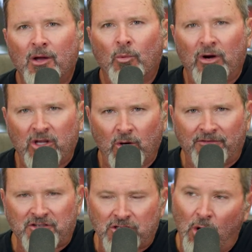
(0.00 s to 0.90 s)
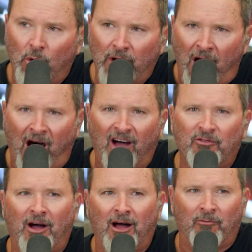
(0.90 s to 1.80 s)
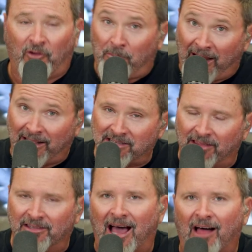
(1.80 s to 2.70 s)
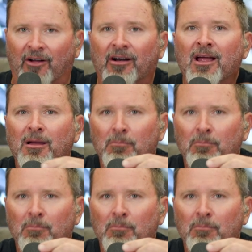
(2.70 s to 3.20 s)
when you have sold off for pennies on the dollar